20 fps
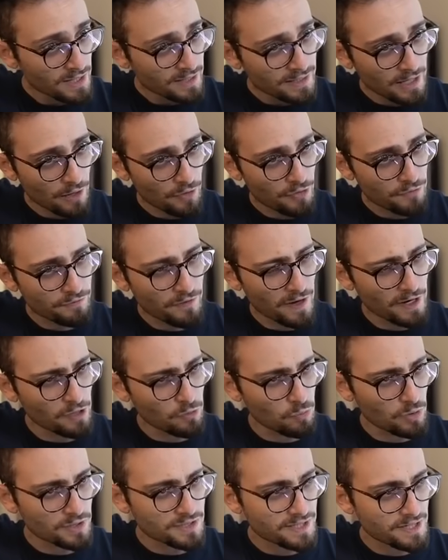Now, the
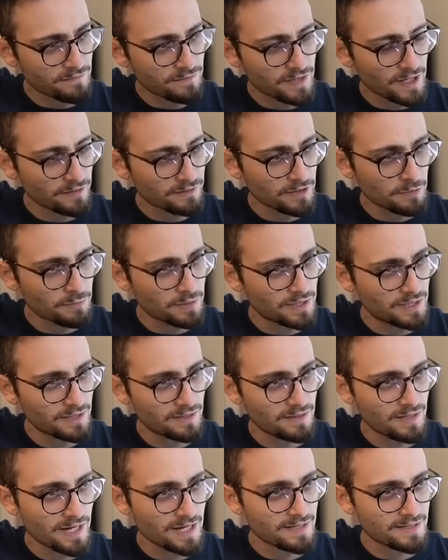fireworks have yet to
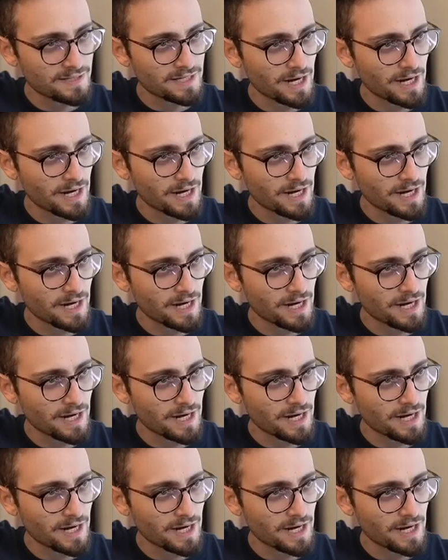begin as